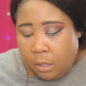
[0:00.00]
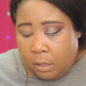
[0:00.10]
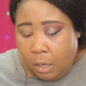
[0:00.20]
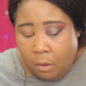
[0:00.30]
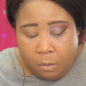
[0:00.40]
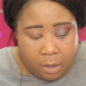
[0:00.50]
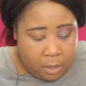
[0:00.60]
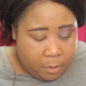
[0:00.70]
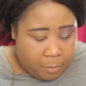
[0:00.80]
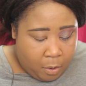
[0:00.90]

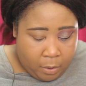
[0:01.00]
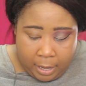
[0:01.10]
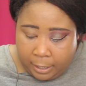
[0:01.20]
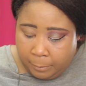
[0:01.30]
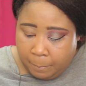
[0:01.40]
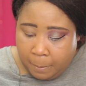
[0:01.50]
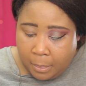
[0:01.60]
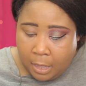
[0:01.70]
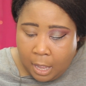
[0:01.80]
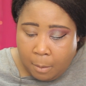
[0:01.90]
So, okay.
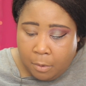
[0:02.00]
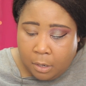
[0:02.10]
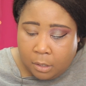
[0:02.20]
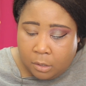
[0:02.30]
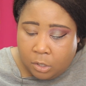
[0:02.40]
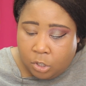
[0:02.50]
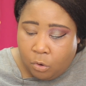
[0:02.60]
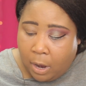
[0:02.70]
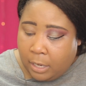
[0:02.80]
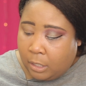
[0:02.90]
I'm gonna
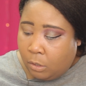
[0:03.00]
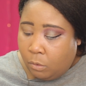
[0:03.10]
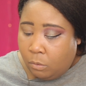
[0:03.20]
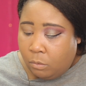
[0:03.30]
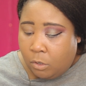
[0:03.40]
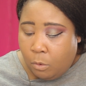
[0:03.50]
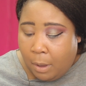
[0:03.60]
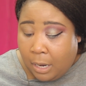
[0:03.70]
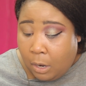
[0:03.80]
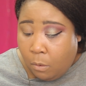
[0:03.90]
try to do
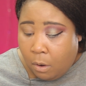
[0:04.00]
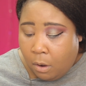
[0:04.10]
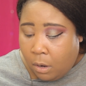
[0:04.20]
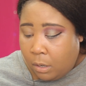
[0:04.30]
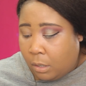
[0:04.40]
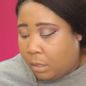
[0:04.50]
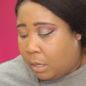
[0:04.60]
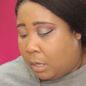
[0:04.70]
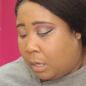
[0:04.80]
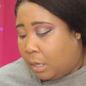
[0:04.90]
my lower
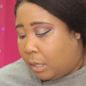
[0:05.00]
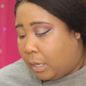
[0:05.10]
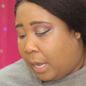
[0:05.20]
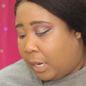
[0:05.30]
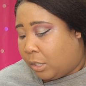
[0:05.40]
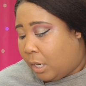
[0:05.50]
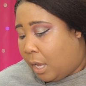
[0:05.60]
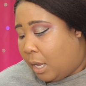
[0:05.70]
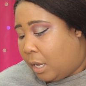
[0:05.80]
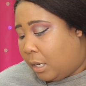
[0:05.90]
lash
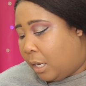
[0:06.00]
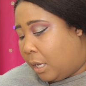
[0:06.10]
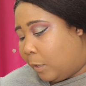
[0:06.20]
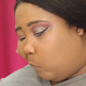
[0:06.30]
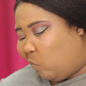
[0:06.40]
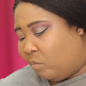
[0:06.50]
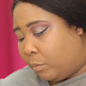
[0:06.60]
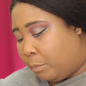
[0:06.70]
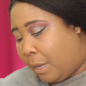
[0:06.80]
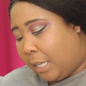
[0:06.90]
line and
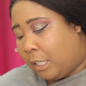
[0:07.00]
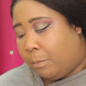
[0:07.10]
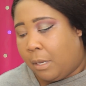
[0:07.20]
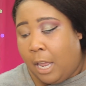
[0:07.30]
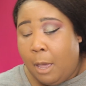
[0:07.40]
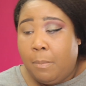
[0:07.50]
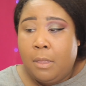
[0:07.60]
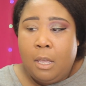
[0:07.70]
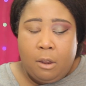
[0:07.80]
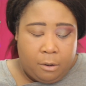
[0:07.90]
make something
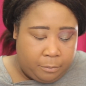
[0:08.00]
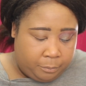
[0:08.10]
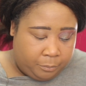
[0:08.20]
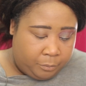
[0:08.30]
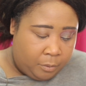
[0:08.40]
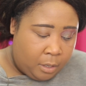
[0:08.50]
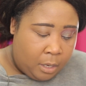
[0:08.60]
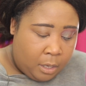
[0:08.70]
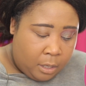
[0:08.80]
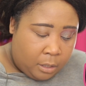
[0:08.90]
happen there.
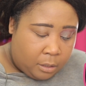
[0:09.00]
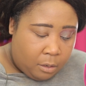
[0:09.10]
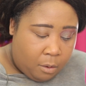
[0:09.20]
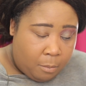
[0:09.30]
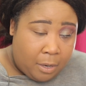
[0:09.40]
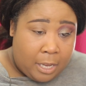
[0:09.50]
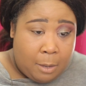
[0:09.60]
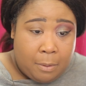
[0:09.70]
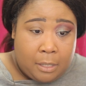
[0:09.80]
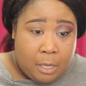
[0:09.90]
So I'm gonna
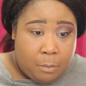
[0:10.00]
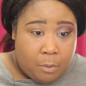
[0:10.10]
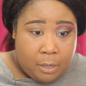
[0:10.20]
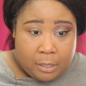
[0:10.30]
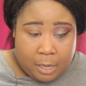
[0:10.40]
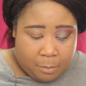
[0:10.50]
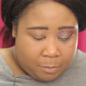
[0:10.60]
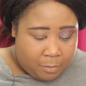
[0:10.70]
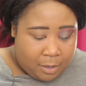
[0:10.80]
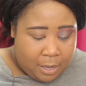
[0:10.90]
keep it simple because
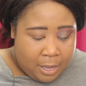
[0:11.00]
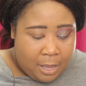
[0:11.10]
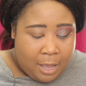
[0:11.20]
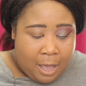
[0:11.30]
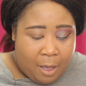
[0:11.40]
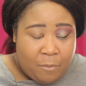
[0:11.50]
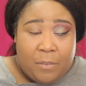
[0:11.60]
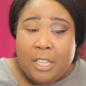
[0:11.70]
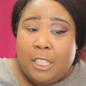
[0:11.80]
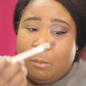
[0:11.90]
I'm
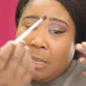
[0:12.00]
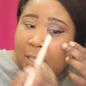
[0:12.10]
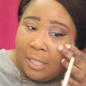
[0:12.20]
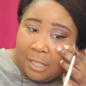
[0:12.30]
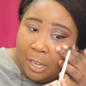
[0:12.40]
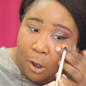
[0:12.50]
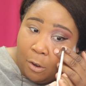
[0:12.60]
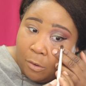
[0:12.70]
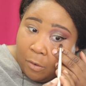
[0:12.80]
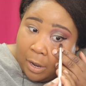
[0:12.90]
visibly just
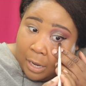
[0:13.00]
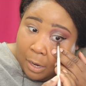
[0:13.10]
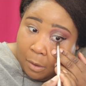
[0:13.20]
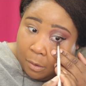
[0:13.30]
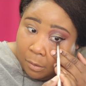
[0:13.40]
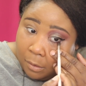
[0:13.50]
hurt right now.